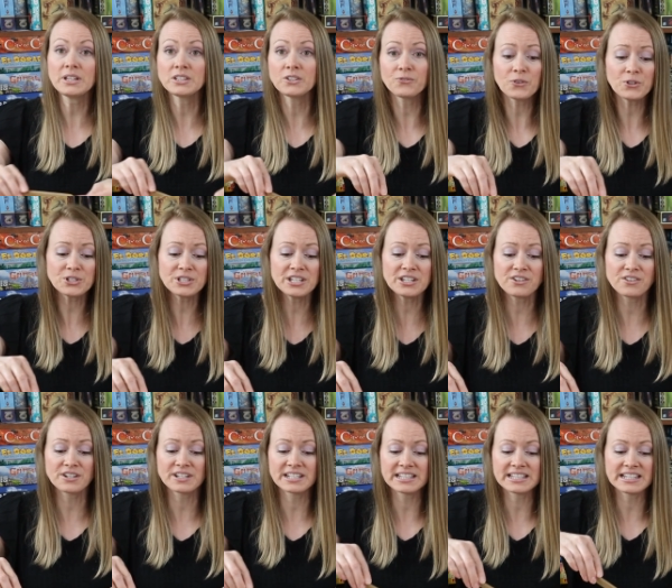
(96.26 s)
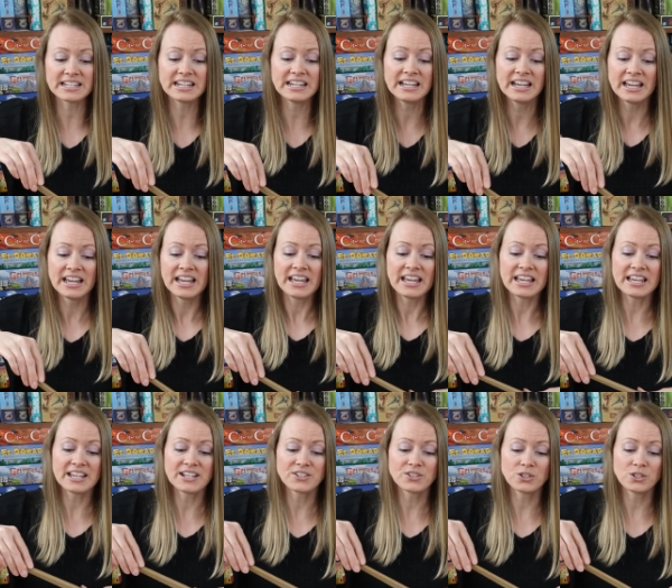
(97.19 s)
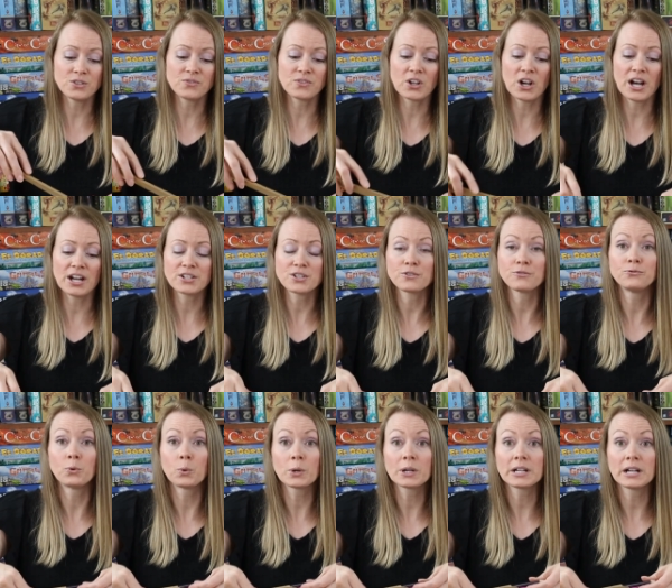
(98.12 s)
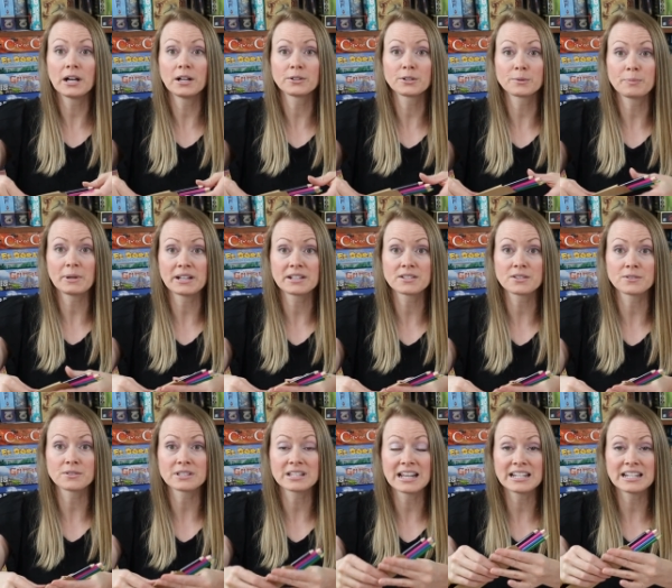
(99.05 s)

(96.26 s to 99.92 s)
The first thing you're going to see is you've got four colored pencils,